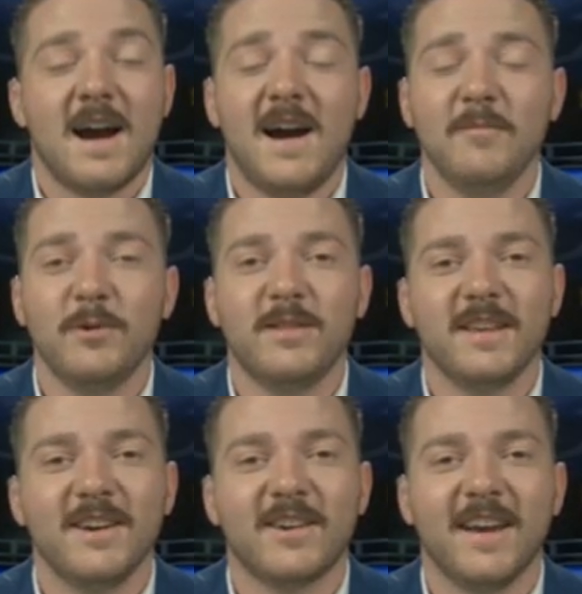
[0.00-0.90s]
I'm with
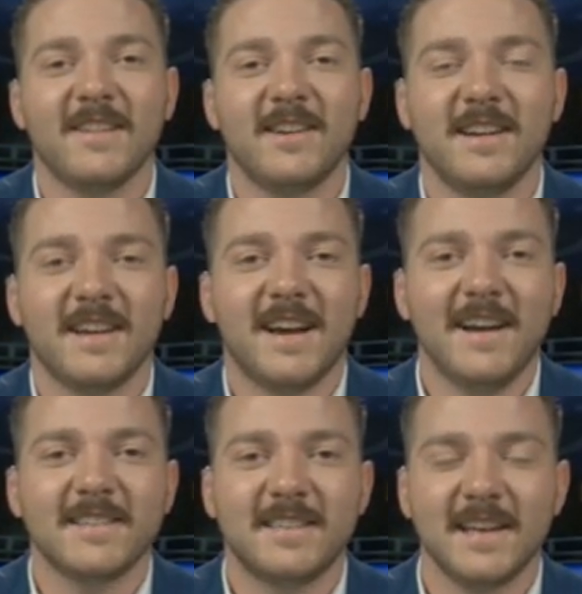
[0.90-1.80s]
you, Caitlin, and it
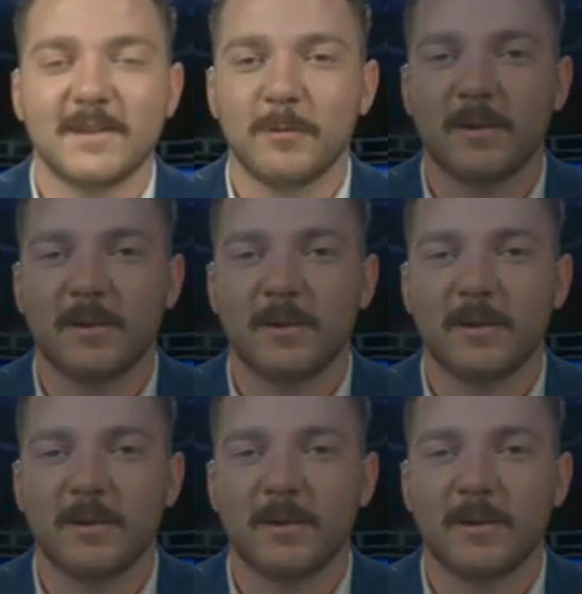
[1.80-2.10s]
kind of stinks